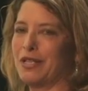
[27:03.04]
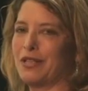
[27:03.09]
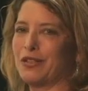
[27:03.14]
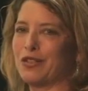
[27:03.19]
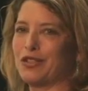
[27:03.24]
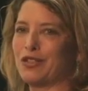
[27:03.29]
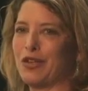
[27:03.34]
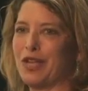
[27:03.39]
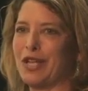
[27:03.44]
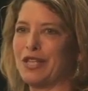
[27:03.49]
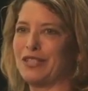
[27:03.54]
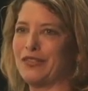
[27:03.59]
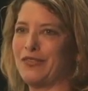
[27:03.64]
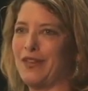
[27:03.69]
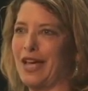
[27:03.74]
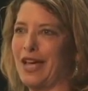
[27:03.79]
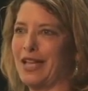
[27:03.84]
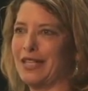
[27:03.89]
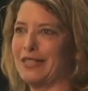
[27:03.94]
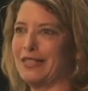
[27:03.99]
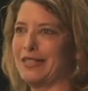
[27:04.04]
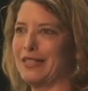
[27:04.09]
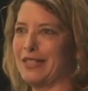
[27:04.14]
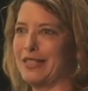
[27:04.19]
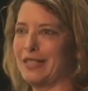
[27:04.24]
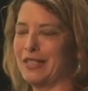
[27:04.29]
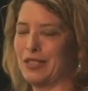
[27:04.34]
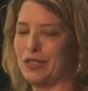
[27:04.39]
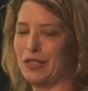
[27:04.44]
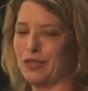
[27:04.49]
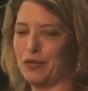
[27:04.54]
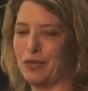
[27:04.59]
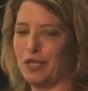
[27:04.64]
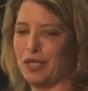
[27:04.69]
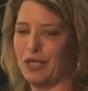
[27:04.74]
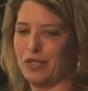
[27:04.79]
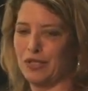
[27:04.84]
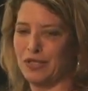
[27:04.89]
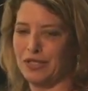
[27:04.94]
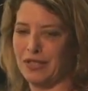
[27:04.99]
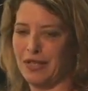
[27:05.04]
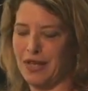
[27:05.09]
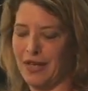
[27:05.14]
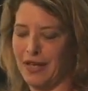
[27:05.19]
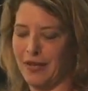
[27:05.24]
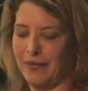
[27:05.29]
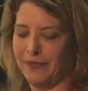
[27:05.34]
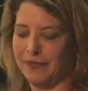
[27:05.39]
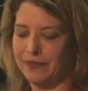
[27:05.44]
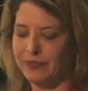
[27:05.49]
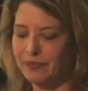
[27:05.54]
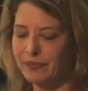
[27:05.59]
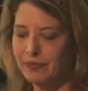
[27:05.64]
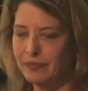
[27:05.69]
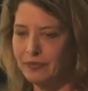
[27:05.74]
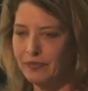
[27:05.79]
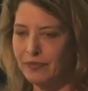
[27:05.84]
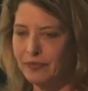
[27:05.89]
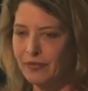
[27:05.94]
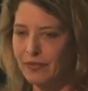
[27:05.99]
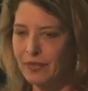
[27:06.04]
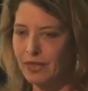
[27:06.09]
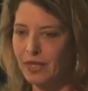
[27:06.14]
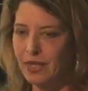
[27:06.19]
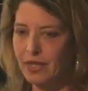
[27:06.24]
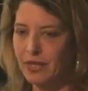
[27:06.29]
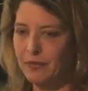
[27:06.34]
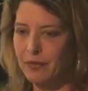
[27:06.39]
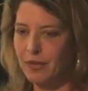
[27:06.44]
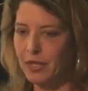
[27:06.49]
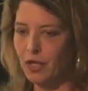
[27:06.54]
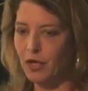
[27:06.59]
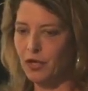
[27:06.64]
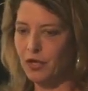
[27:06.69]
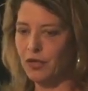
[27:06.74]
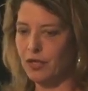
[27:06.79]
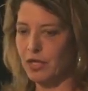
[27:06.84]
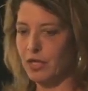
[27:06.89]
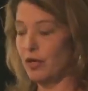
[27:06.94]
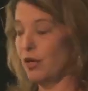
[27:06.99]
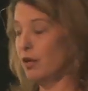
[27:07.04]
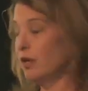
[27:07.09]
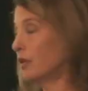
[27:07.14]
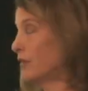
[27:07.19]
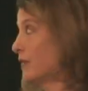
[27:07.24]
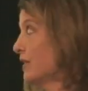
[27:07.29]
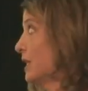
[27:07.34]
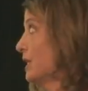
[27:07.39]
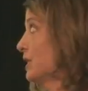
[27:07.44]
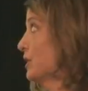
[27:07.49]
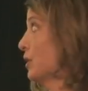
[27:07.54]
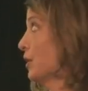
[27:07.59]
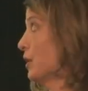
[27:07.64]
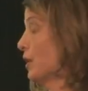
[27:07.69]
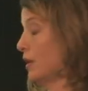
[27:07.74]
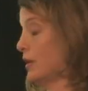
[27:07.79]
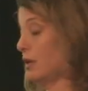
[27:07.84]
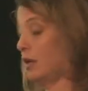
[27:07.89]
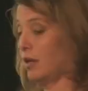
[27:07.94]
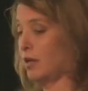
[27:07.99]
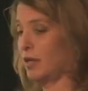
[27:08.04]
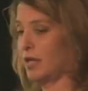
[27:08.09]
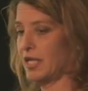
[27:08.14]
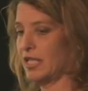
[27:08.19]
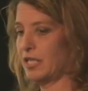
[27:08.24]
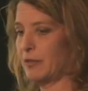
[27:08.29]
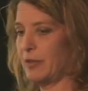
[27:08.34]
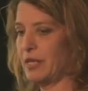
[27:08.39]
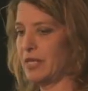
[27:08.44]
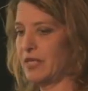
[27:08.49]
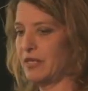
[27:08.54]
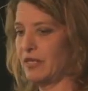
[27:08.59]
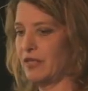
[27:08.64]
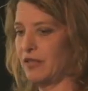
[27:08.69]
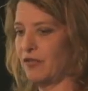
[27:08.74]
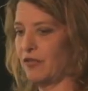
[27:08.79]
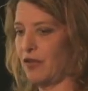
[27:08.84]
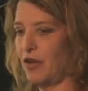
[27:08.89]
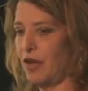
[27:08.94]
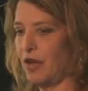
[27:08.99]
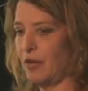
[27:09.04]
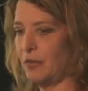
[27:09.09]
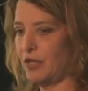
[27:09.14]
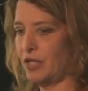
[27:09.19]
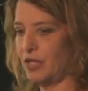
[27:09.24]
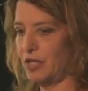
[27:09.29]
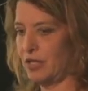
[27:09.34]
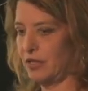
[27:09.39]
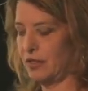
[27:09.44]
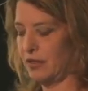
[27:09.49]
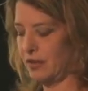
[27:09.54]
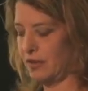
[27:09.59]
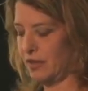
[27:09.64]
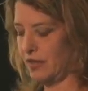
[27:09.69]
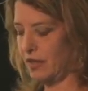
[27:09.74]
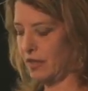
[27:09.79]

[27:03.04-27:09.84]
another trans fats in 20 years' time. But all of these are expensive options.